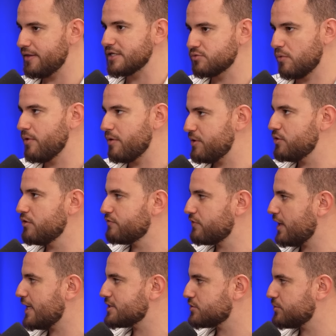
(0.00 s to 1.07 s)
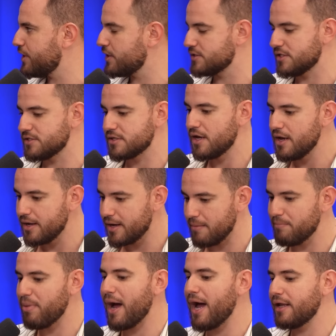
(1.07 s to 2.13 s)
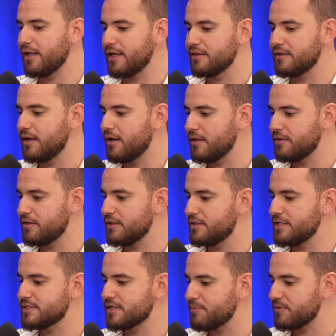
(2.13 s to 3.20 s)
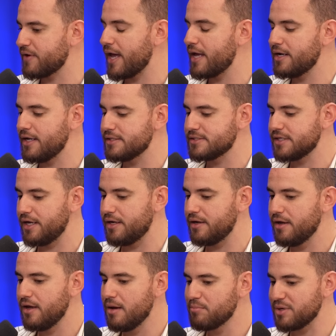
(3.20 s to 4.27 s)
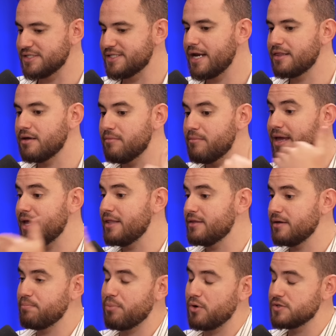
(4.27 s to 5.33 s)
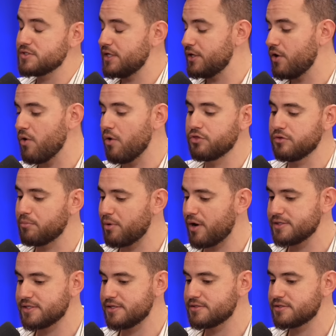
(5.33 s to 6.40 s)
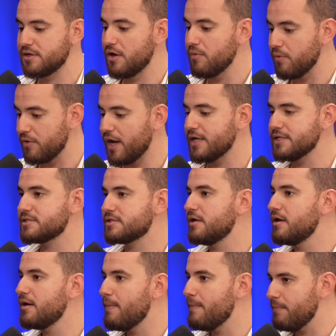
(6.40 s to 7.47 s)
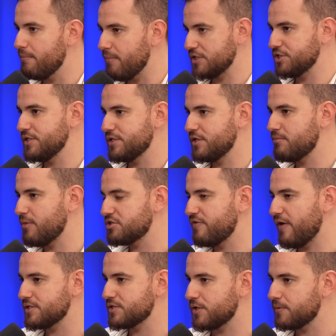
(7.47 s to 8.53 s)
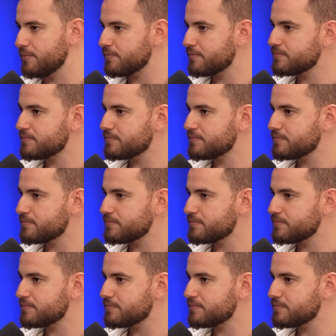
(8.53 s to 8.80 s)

And that's what we've been doing for the last 3 years, is compiling these type of candidates and presenting them, making the person go through the process with us much easier and much faster.